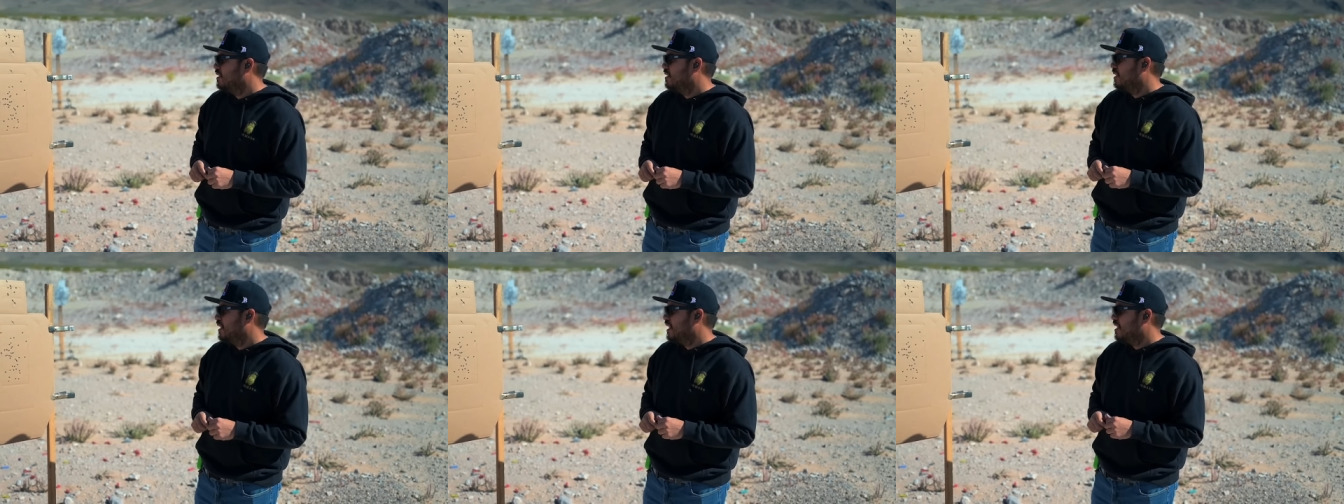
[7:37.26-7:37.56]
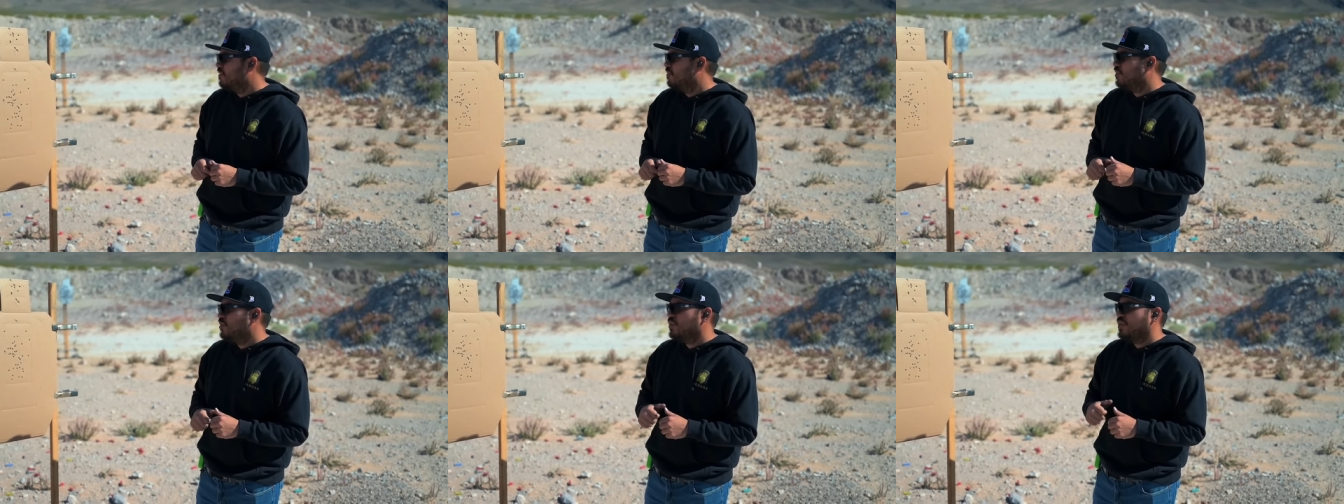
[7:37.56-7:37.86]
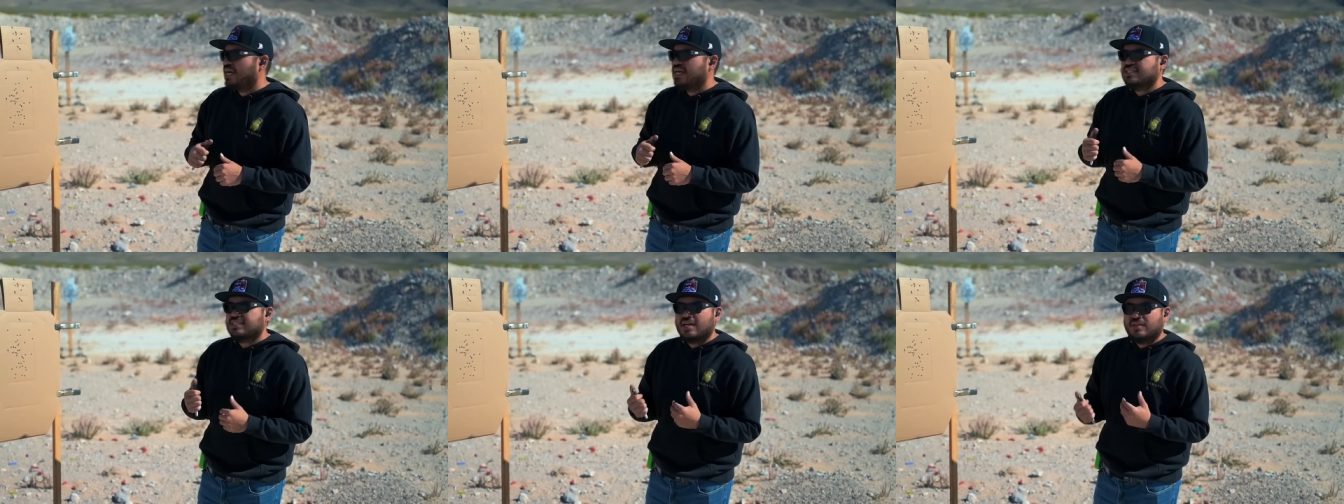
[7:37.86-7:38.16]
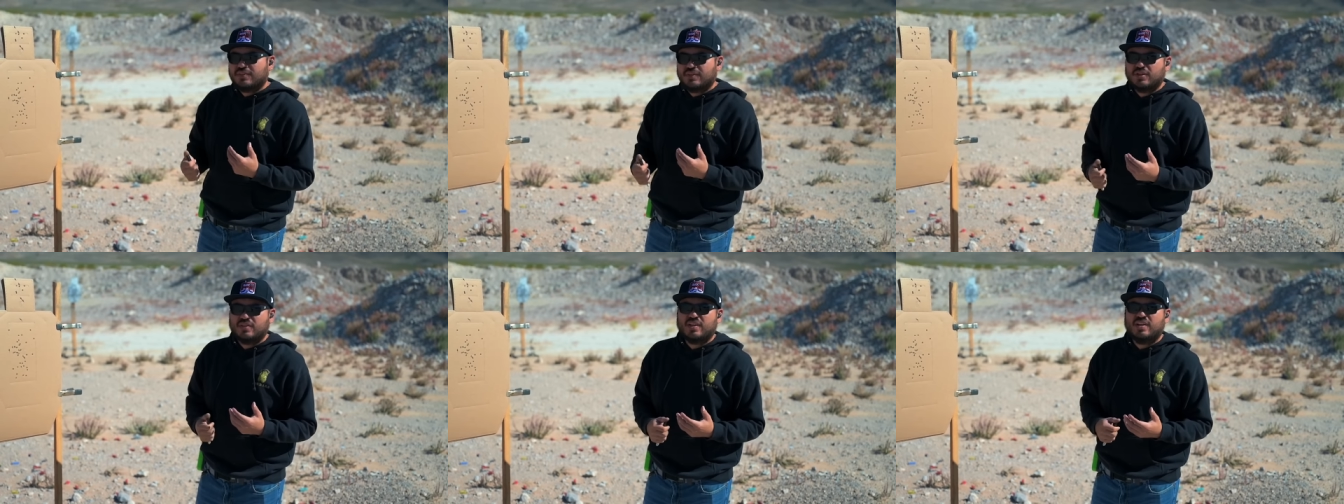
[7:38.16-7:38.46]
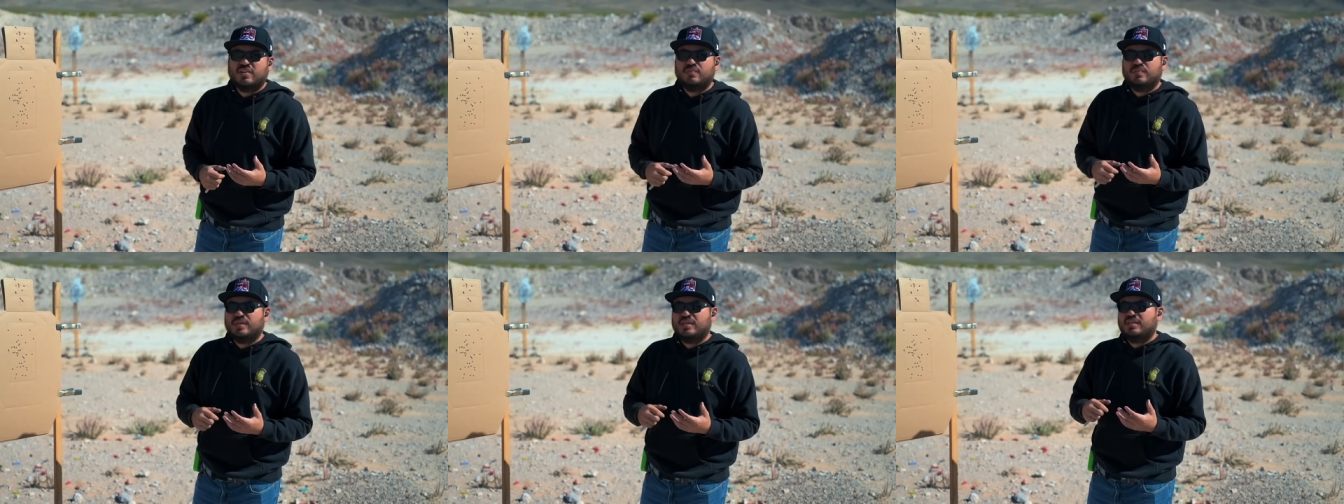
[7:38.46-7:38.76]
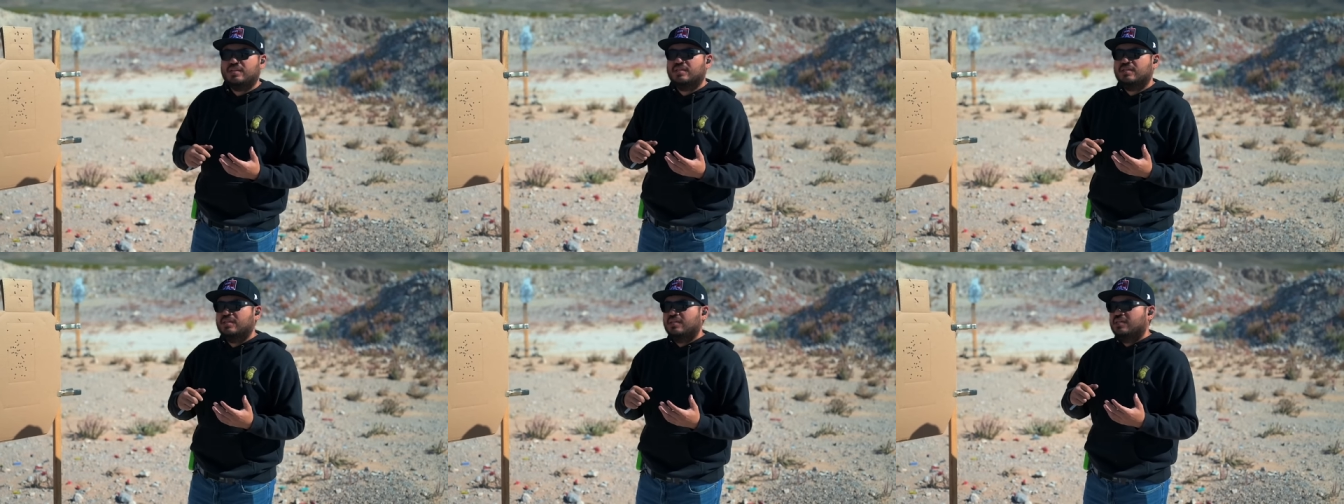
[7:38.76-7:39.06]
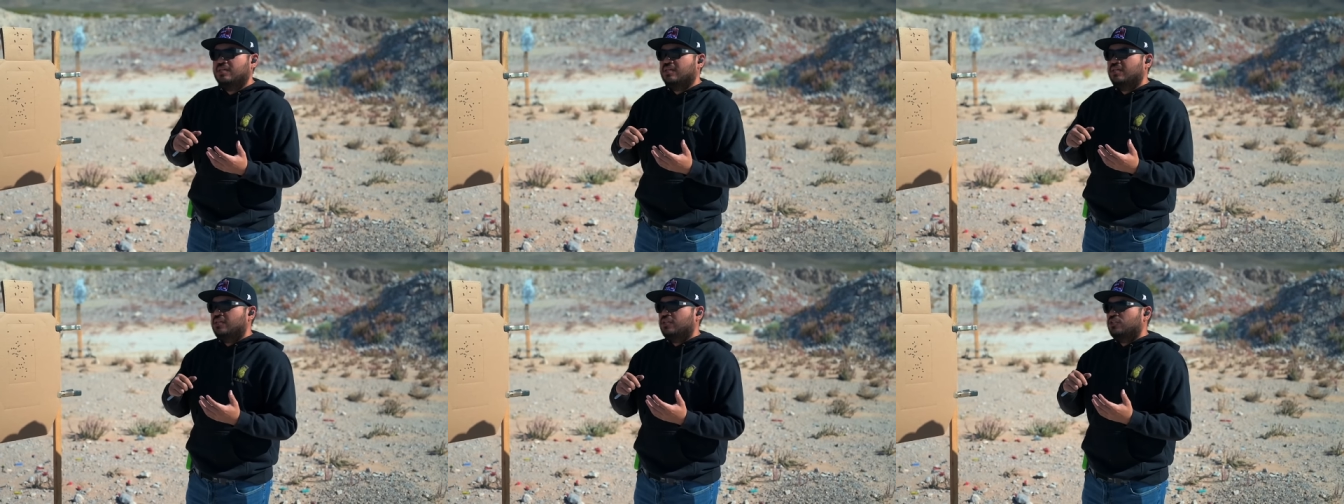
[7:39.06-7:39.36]
like for you guys out there that have been
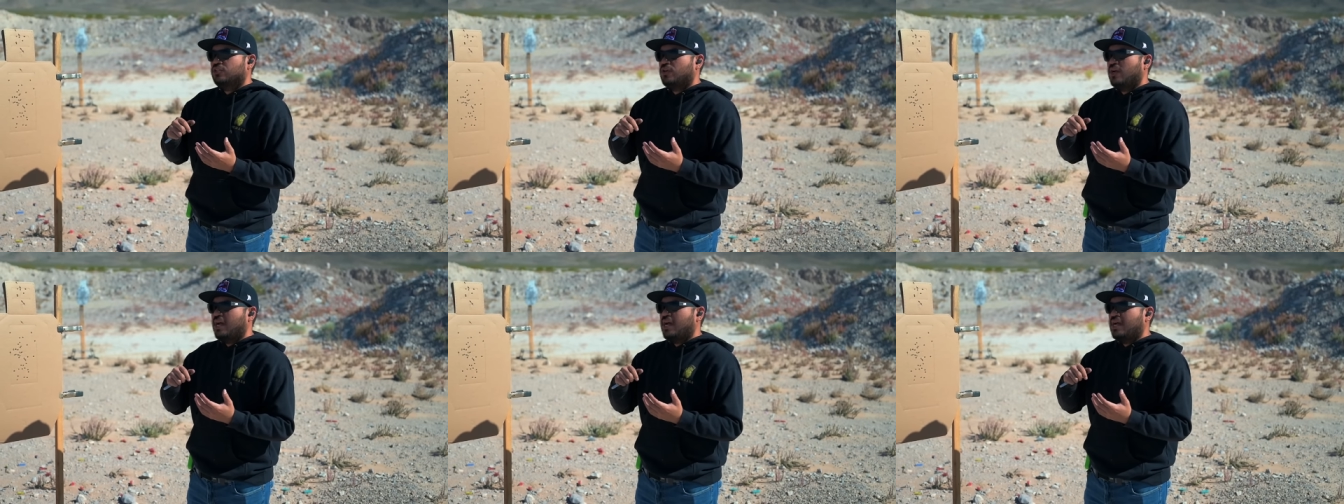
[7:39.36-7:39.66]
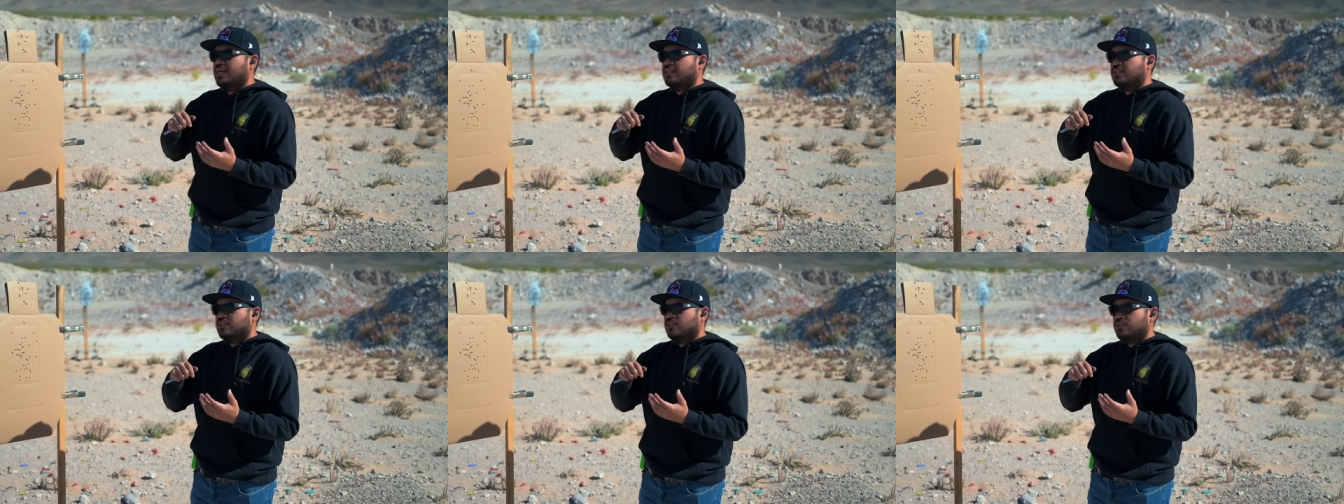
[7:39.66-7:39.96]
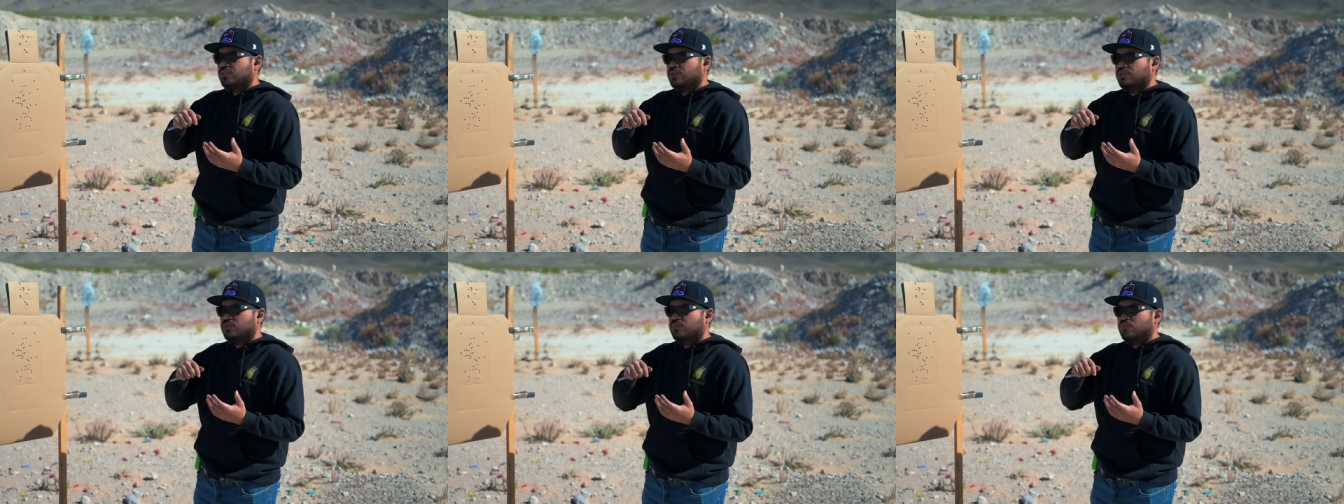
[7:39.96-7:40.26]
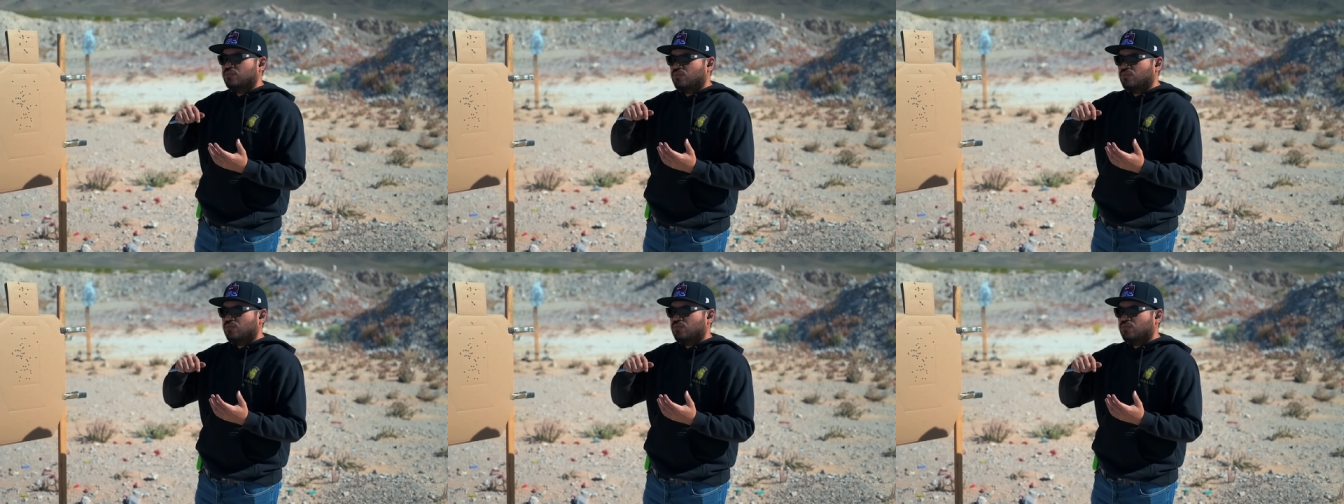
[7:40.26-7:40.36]
trying to